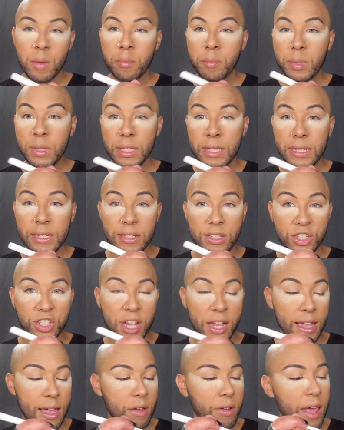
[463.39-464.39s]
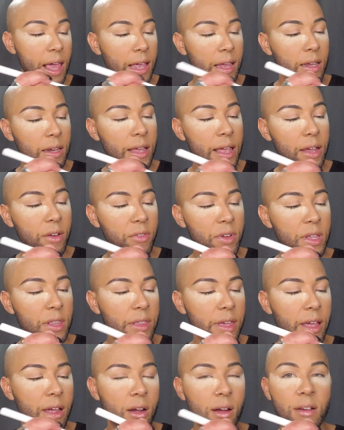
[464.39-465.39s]
Please check out Hank and Henry.
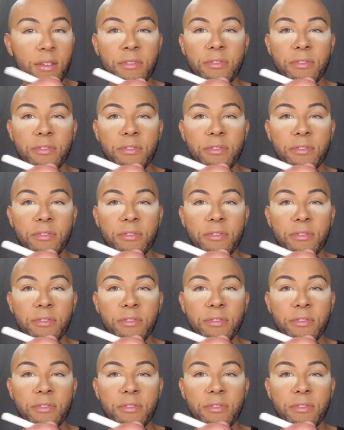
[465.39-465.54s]
They are